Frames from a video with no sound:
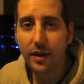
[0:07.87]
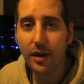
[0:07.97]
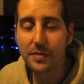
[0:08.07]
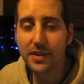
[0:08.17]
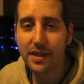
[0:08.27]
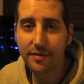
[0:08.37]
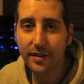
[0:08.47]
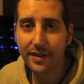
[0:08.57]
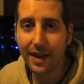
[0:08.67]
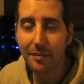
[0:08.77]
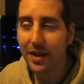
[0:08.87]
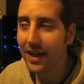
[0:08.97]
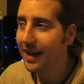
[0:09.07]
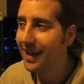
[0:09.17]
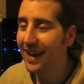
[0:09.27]
I'm Snare Van Damm
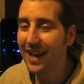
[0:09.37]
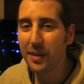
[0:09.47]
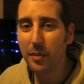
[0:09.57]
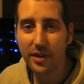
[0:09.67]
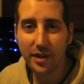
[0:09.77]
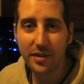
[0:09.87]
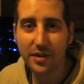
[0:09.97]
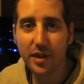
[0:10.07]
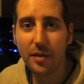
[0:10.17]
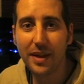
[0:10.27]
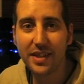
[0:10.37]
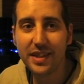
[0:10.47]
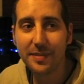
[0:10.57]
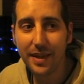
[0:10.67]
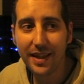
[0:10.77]
and you might notice that I'm actually
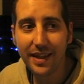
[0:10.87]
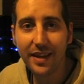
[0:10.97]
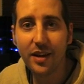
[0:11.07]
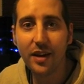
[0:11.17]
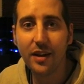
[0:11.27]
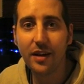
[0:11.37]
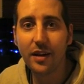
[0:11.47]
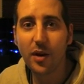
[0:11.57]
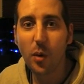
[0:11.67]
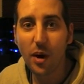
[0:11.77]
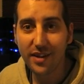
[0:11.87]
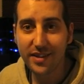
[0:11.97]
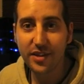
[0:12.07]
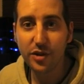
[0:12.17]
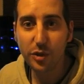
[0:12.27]
speaking quieter
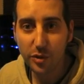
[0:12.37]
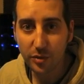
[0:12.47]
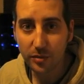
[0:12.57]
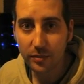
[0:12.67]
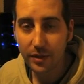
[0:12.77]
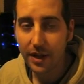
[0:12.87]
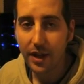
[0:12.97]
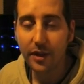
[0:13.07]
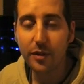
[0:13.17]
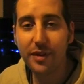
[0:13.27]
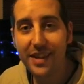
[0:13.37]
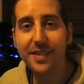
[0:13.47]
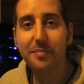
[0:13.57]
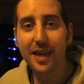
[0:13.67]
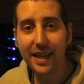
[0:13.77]
than usual. The
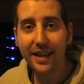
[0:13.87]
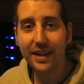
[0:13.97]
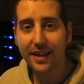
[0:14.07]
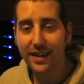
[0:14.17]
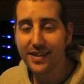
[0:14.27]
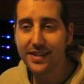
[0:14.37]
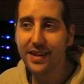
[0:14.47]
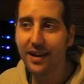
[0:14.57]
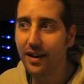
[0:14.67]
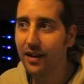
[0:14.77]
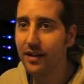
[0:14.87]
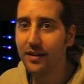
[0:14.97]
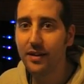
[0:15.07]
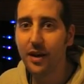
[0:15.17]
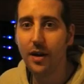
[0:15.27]
reason being is that uh,
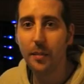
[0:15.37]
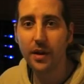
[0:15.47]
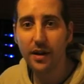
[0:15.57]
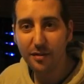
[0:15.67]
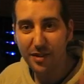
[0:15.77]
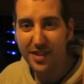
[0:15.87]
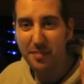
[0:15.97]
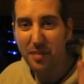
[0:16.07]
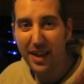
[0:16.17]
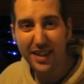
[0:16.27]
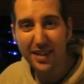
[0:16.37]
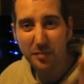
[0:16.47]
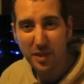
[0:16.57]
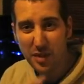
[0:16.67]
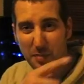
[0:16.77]
my girlfriend's in bed
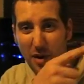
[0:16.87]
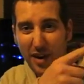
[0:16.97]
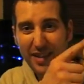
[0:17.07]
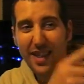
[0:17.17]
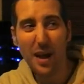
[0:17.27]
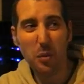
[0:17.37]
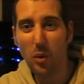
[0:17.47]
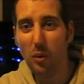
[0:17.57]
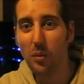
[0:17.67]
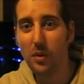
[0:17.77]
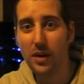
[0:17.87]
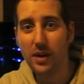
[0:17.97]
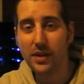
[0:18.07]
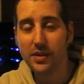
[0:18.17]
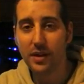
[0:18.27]
just behind that wall
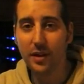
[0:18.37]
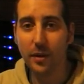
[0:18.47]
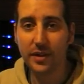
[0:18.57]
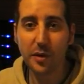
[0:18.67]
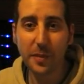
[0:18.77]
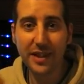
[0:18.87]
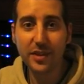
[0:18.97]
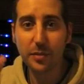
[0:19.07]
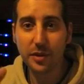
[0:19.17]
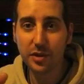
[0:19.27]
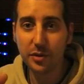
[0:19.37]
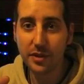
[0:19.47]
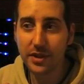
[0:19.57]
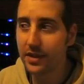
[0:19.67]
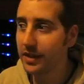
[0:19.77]
so I don't want to make too much
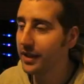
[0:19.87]
noise.